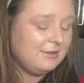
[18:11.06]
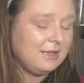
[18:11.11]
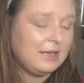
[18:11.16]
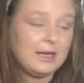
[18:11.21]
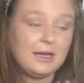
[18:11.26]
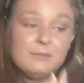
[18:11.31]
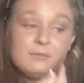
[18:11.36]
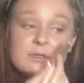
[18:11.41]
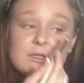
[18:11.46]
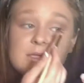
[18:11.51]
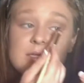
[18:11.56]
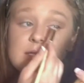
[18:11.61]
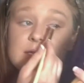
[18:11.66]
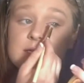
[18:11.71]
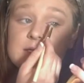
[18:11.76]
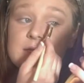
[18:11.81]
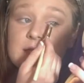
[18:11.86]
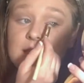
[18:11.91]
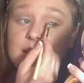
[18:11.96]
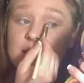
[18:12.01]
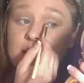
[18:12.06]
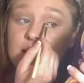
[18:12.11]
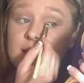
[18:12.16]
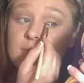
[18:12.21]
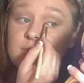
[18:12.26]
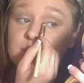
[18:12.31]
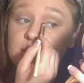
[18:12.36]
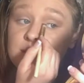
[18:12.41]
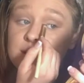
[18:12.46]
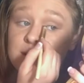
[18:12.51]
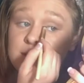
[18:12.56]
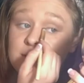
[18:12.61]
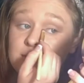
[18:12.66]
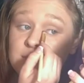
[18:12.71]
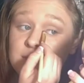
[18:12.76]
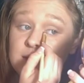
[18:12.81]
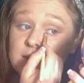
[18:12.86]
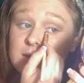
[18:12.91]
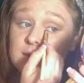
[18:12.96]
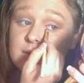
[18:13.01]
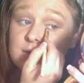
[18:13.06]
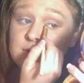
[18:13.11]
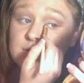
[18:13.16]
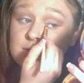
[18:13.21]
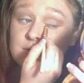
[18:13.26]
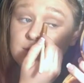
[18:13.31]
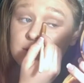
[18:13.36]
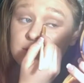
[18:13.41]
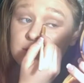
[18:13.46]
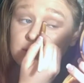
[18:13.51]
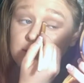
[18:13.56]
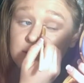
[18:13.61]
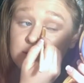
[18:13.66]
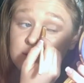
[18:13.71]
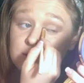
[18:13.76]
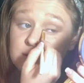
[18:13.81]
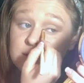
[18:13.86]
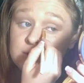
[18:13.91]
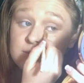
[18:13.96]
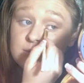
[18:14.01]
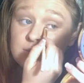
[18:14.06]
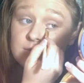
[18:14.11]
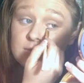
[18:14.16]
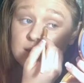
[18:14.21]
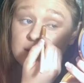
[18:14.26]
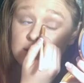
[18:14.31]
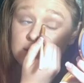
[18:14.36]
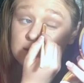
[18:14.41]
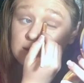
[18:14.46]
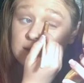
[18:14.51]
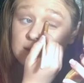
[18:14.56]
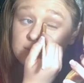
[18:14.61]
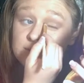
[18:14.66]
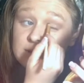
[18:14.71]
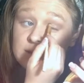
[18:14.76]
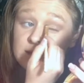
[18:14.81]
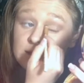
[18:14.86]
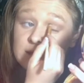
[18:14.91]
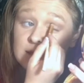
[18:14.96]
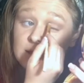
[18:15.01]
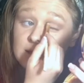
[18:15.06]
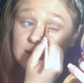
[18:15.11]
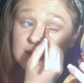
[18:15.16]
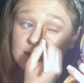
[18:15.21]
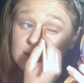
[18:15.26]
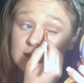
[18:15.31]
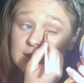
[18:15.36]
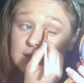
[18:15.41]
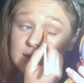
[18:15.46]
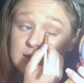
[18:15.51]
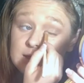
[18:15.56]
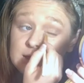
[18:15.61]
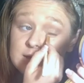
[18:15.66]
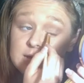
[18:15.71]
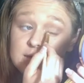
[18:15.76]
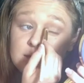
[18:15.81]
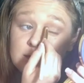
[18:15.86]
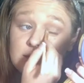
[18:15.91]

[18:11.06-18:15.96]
yeah, I'm just gonna take that and put that in my inner corner and brighten up the eye.